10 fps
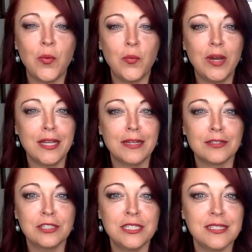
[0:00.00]
What
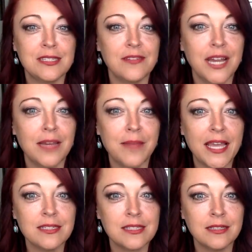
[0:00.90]
energy is divine
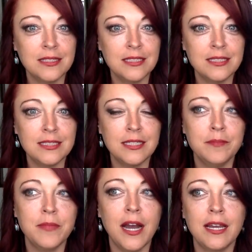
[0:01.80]
masculine
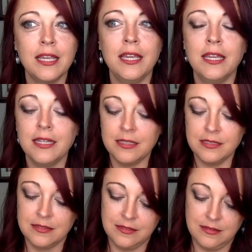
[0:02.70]
embodying?
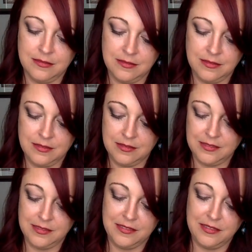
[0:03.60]

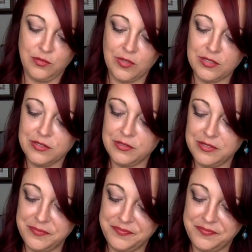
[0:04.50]
The world.